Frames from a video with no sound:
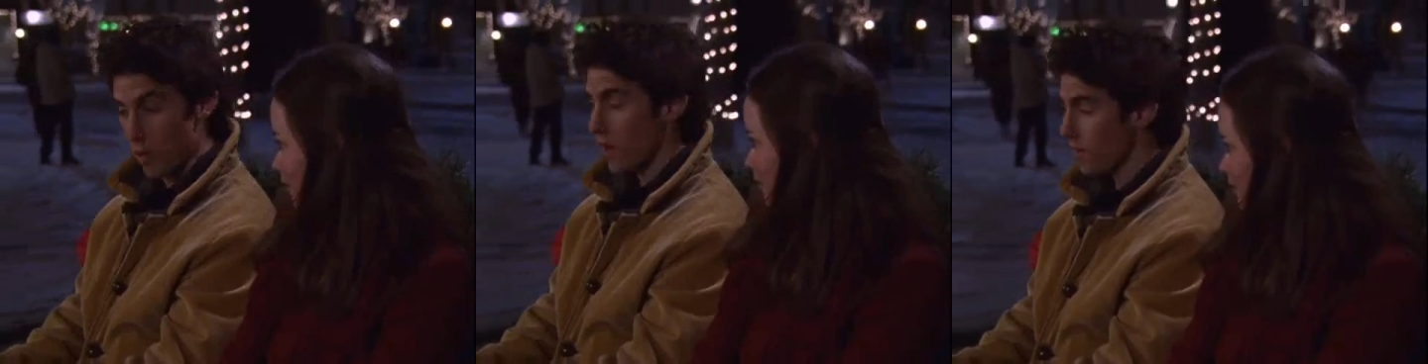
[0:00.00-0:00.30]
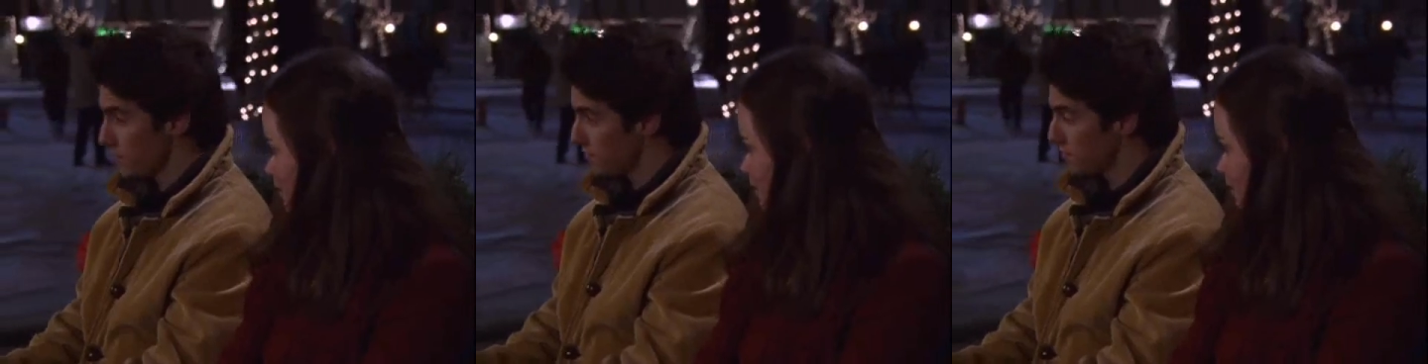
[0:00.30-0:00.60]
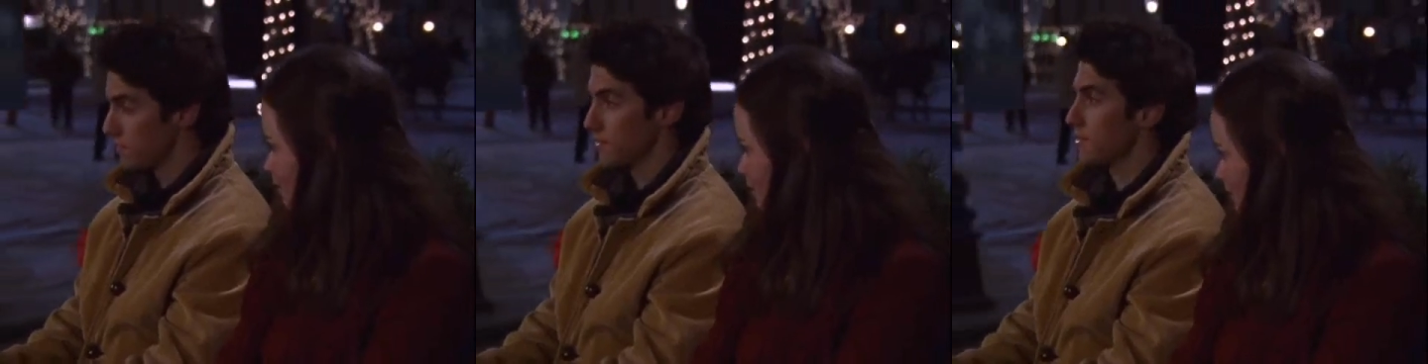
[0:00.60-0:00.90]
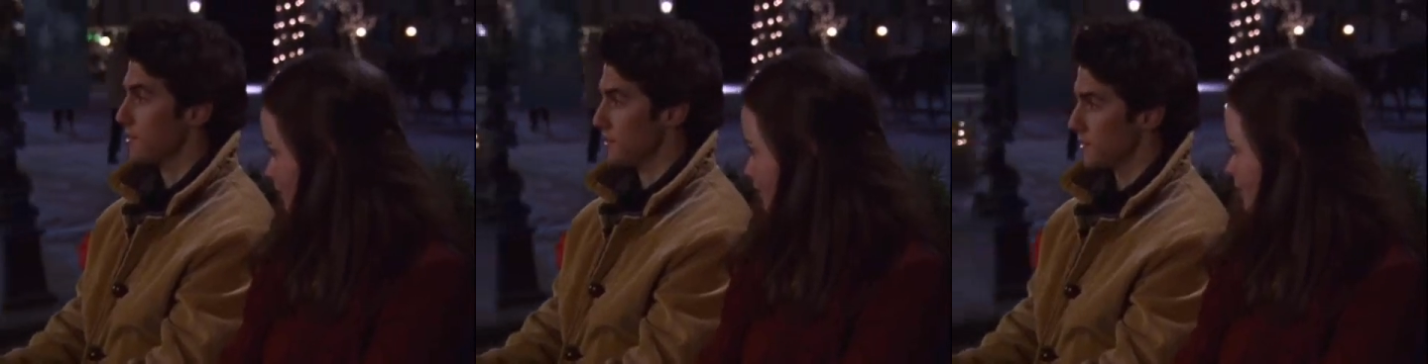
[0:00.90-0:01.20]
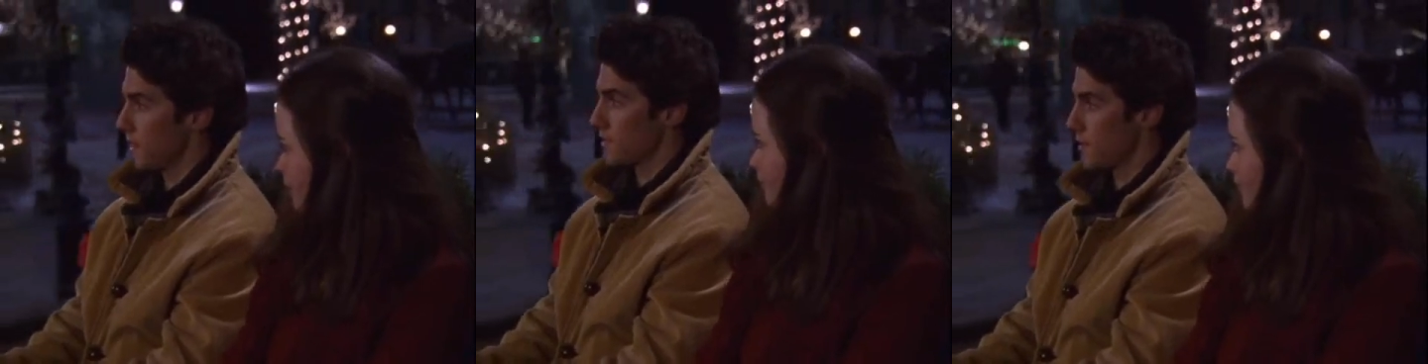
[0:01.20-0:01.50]
Okay.
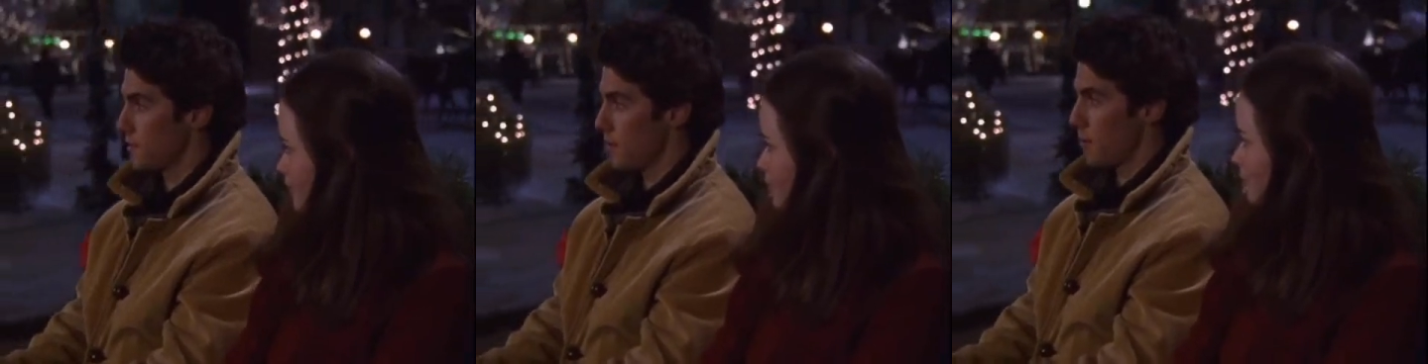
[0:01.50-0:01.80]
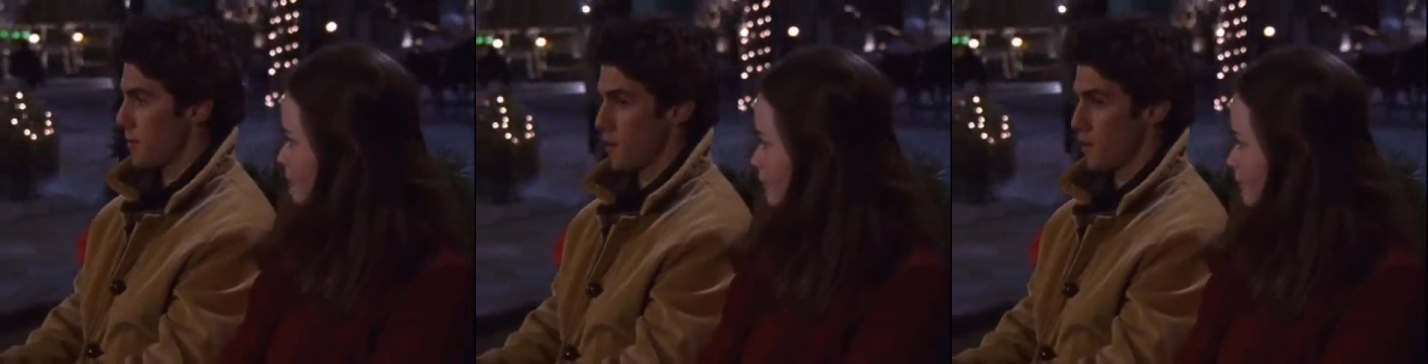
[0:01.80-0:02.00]
Guess I don't know